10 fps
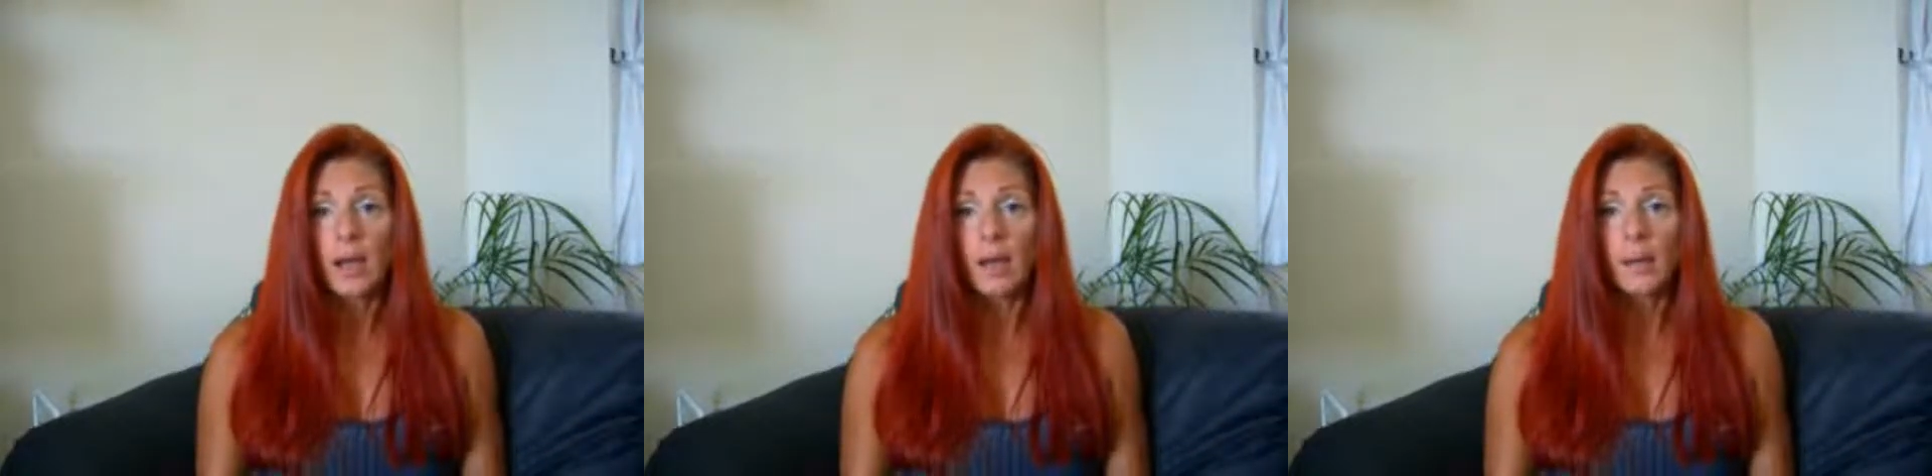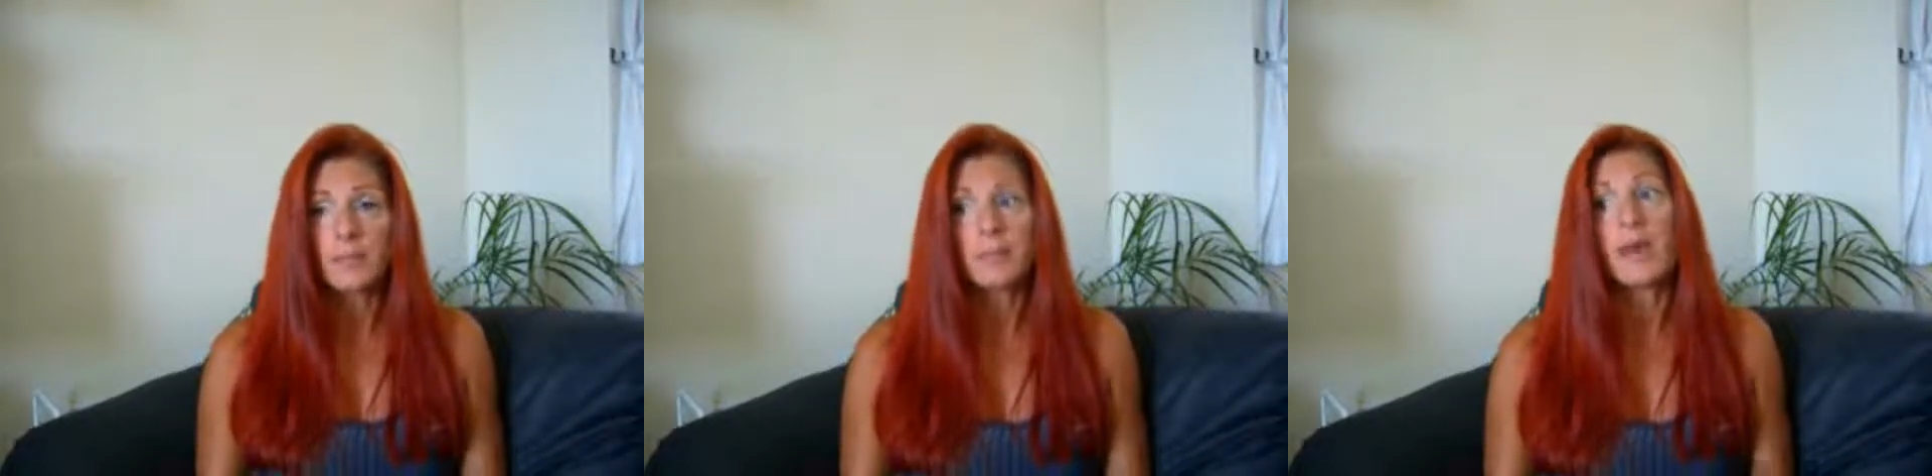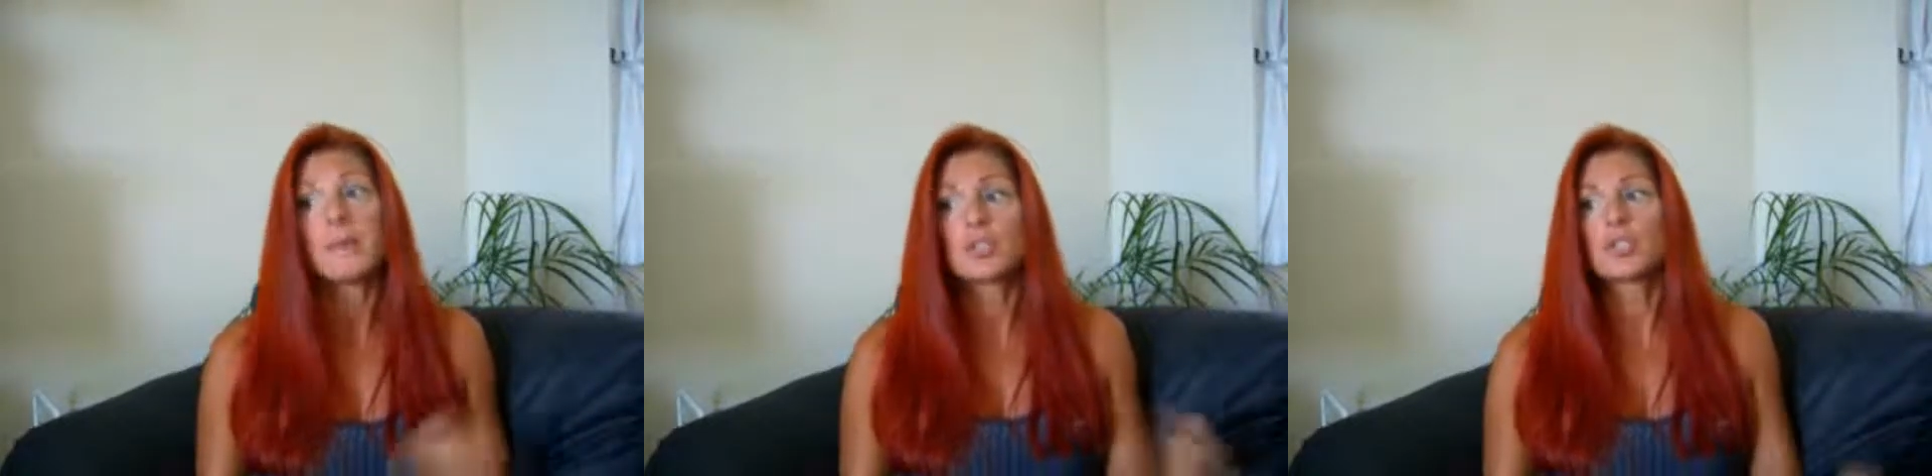
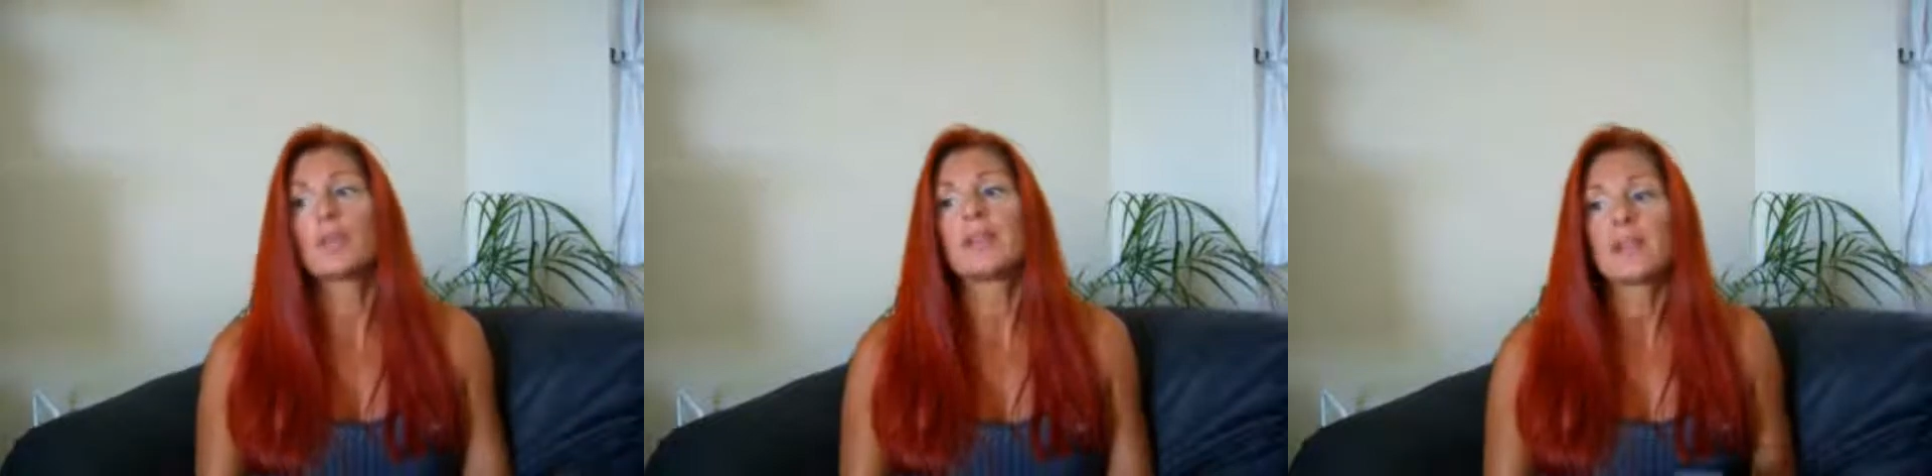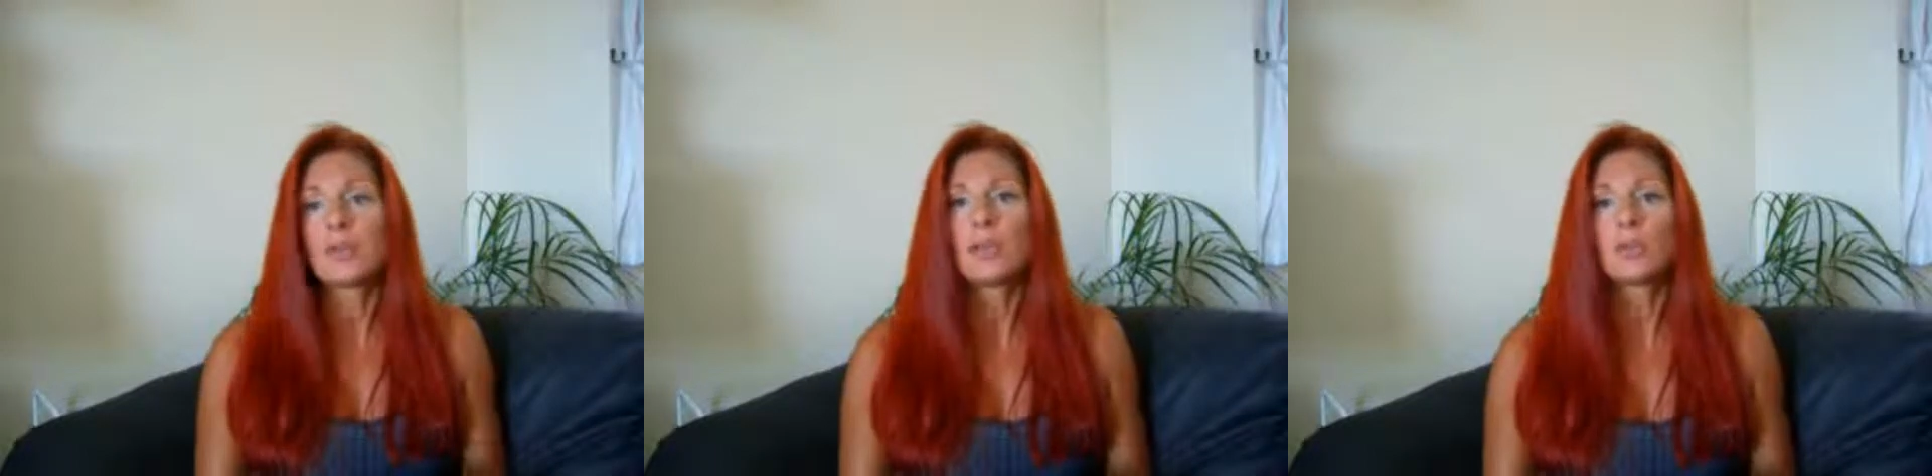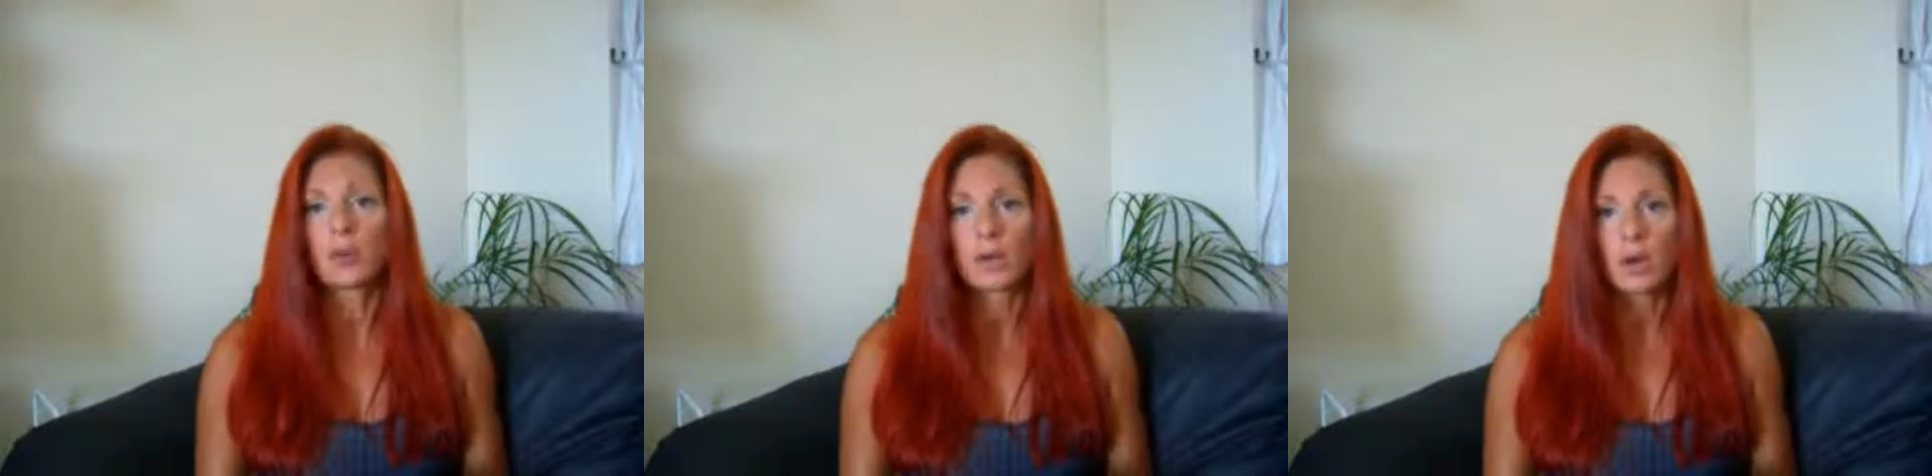I'm assuming that
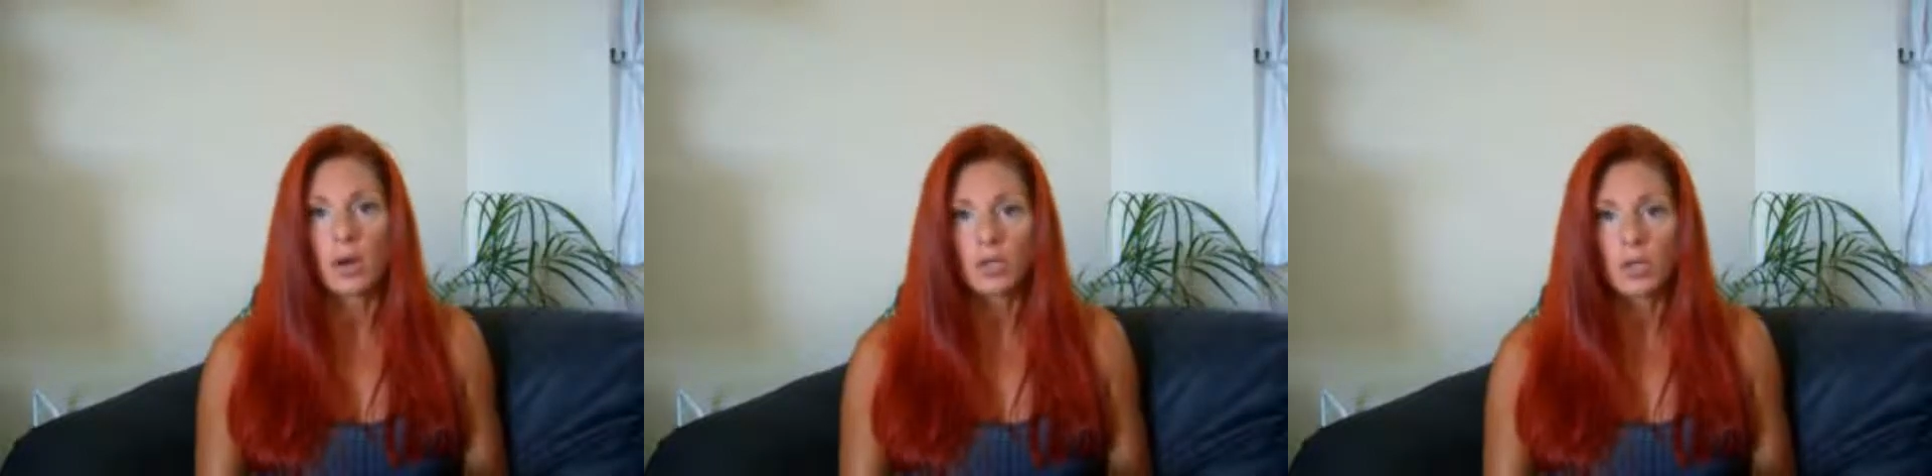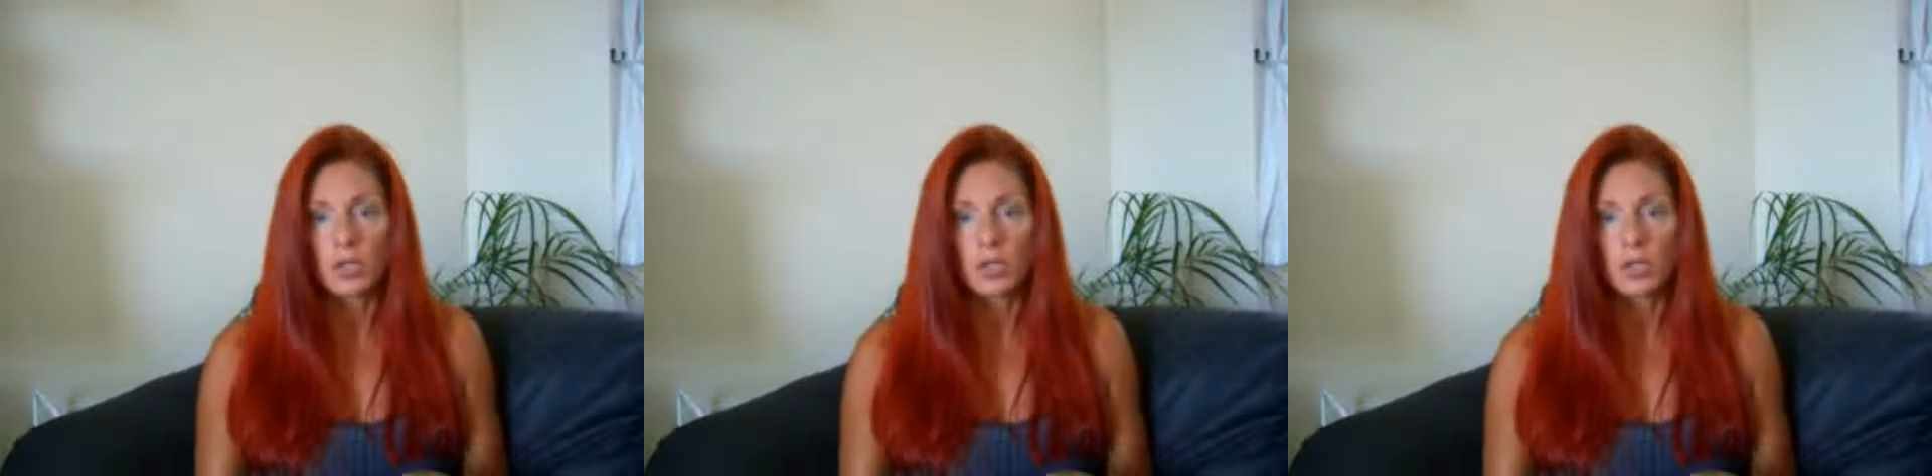indoor workouts